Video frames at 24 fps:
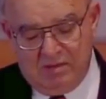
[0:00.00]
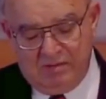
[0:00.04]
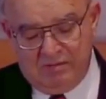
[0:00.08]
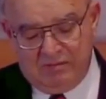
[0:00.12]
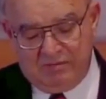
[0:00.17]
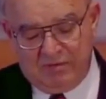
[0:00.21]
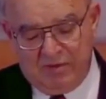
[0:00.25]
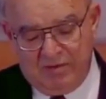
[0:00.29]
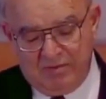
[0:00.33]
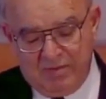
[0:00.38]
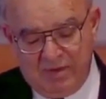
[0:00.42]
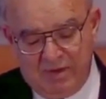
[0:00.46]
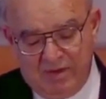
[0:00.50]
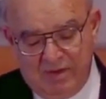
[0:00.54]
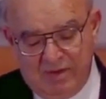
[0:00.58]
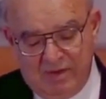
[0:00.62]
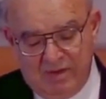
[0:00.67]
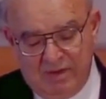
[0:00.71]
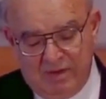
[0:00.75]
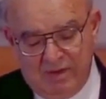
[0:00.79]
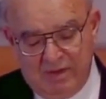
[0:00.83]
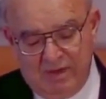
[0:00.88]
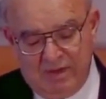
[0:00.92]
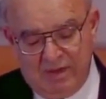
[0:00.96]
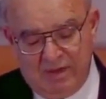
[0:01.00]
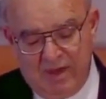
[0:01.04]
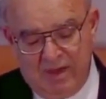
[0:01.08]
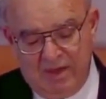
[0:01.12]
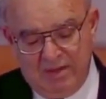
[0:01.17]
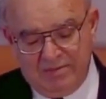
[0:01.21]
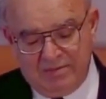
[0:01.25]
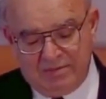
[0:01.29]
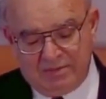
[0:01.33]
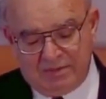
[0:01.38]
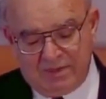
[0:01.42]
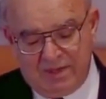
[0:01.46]
from
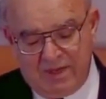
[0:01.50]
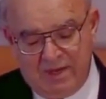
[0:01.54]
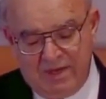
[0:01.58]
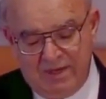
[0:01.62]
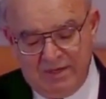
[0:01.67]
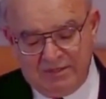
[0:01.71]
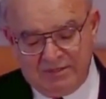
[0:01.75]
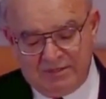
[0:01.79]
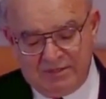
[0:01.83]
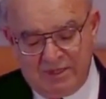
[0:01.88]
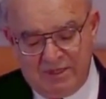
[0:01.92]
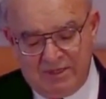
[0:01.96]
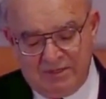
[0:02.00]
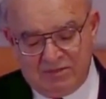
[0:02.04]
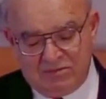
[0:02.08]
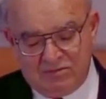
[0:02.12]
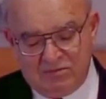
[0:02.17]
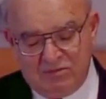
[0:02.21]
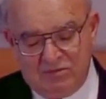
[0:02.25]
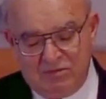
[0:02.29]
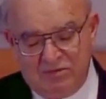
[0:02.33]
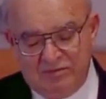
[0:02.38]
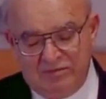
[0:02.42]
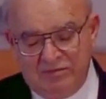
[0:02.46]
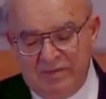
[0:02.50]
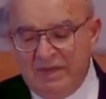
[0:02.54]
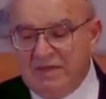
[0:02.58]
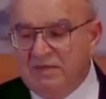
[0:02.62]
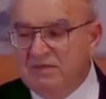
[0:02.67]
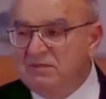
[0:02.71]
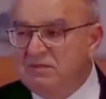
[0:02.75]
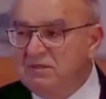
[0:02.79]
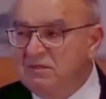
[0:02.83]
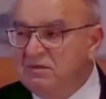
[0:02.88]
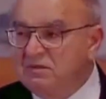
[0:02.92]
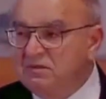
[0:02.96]
Albert Einstein School of
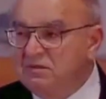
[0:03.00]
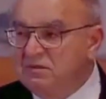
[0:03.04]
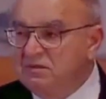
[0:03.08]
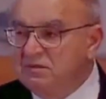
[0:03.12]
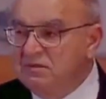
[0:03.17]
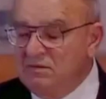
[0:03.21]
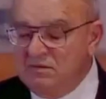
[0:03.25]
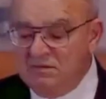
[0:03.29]
Medicine,